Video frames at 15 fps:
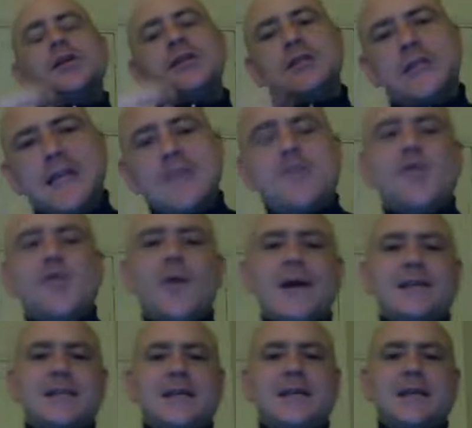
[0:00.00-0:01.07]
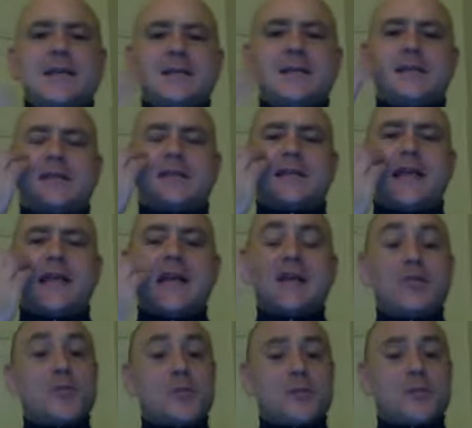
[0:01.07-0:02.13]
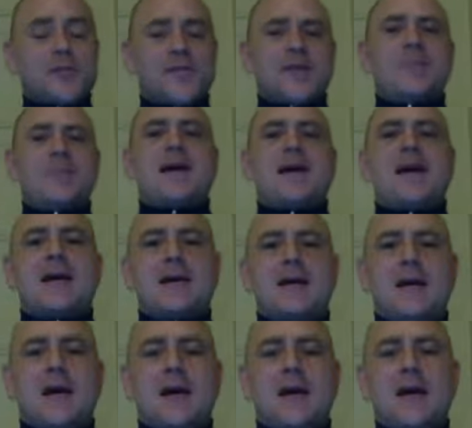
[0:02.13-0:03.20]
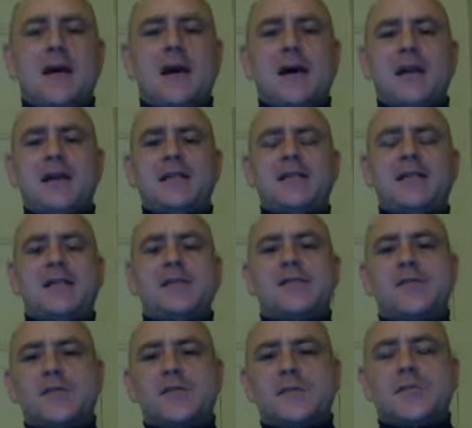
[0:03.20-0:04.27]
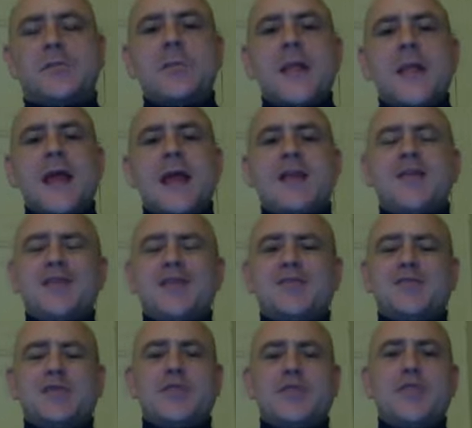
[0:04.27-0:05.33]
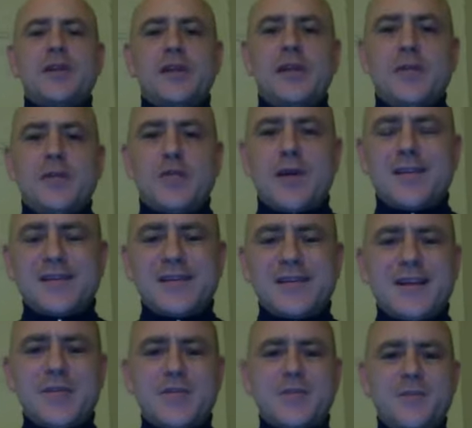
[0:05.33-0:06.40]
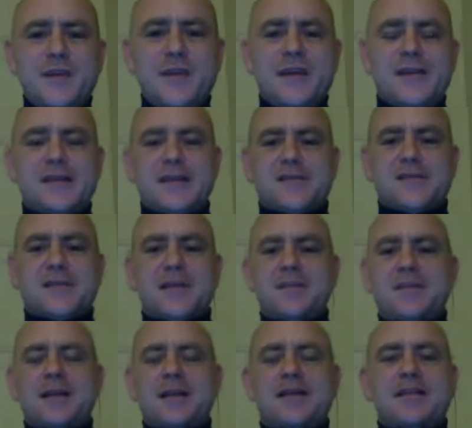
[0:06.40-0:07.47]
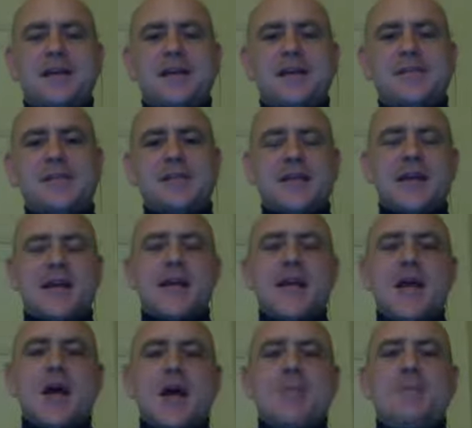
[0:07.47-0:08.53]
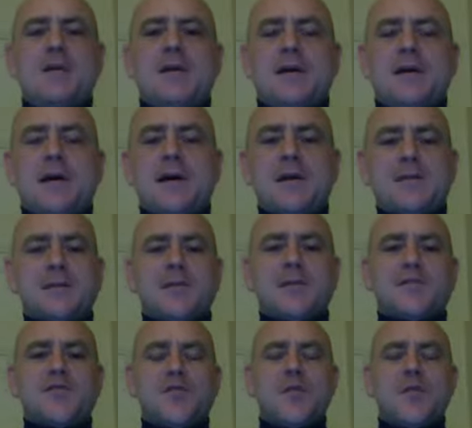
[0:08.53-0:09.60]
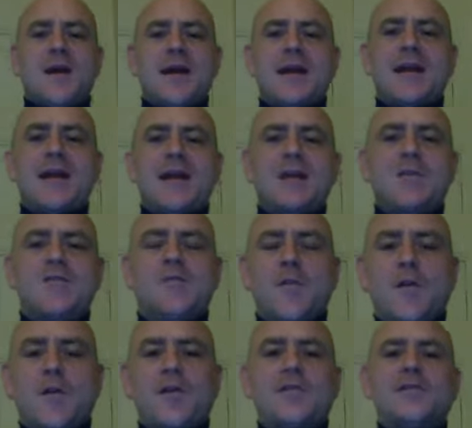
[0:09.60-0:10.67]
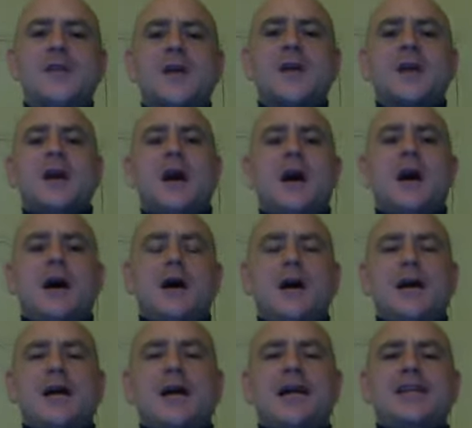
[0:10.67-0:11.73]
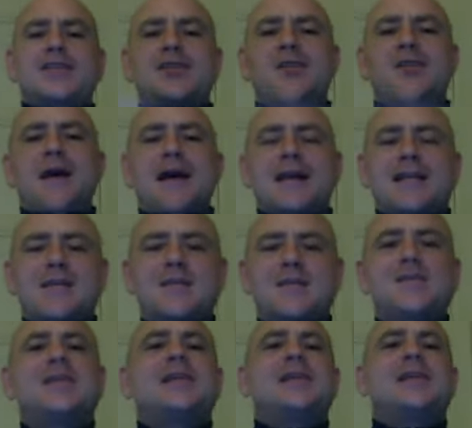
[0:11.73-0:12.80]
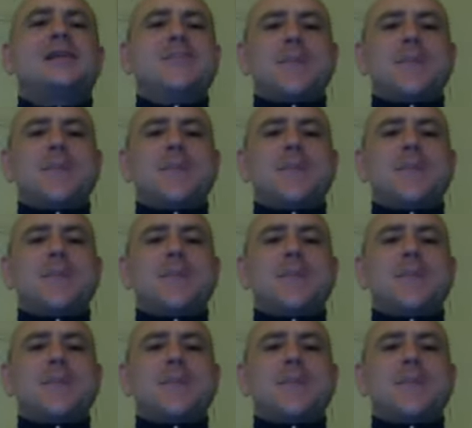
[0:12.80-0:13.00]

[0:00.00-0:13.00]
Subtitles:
give you ideas, to get your feedback on ideas too. And this one really resonated with me, as I've said many times today, because of the way it involves interactively